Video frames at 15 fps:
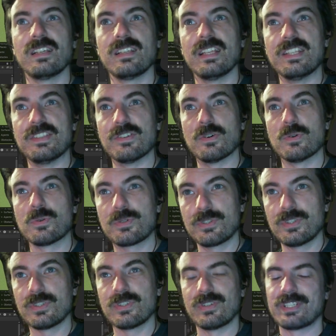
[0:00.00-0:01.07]
in
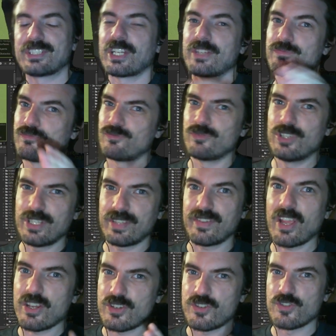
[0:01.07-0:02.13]
order, which I
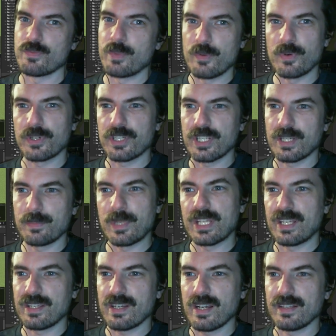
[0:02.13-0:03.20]
realized I should be working on
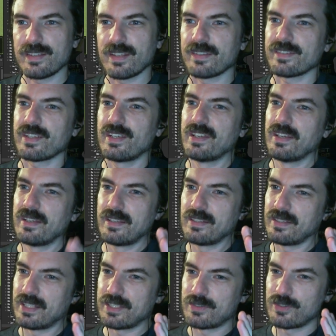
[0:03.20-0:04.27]
making content,
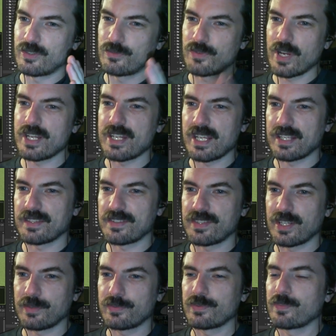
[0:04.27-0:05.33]
like the writing and
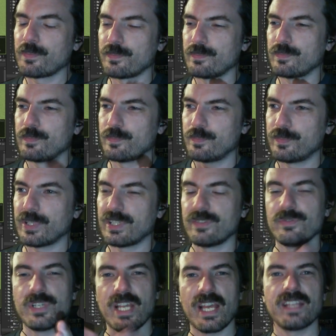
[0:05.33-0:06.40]
stuff. But
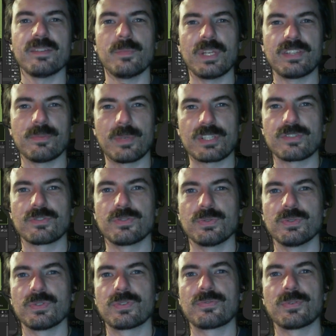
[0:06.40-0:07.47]
we had to make some extra
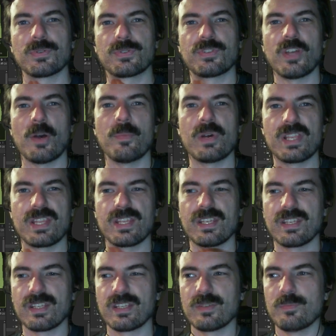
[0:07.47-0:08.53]
tools for some of
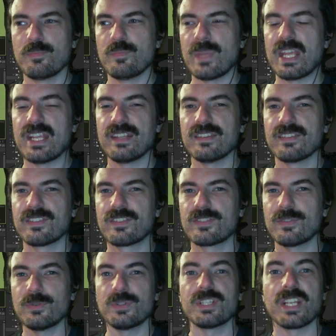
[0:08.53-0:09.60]
the main
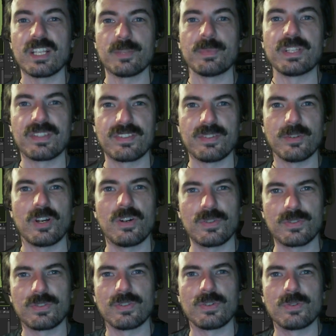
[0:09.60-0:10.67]
story elements to
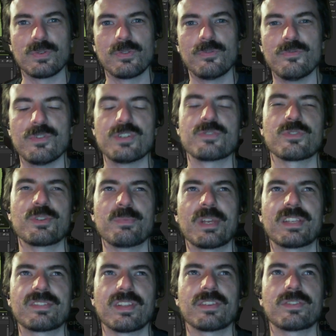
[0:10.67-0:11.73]
also visually
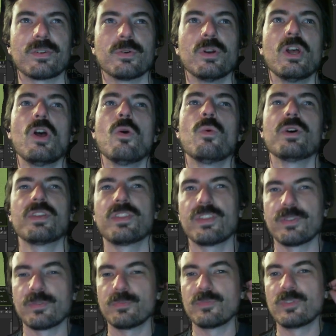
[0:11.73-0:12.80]
make sense. So one of the